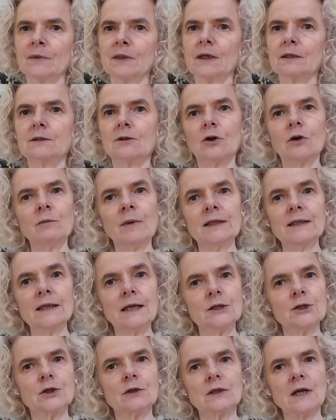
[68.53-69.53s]
The term
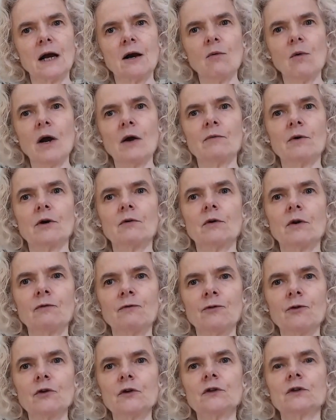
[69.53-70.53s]
addiction, however,
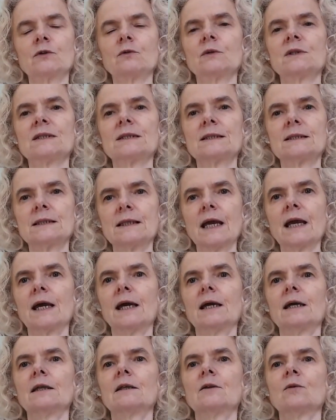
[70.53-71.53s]
refers to the
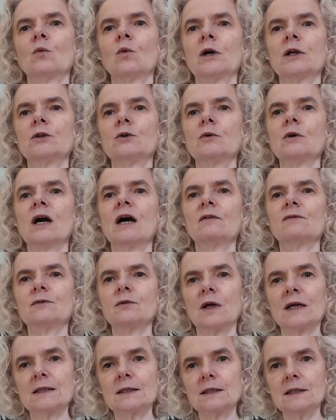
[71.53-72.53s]
state when you have
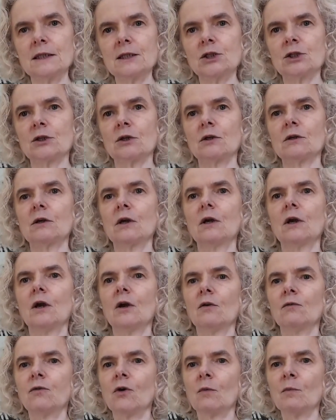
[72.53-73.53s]
transitioned
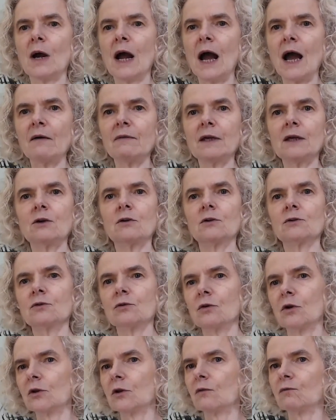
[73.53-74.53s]
from having
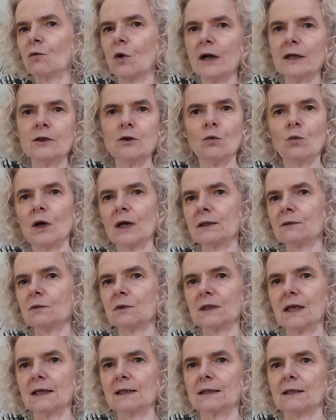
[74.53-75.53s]
control of when you want
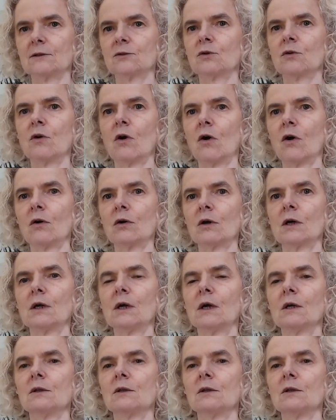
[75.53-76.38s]
to take the drug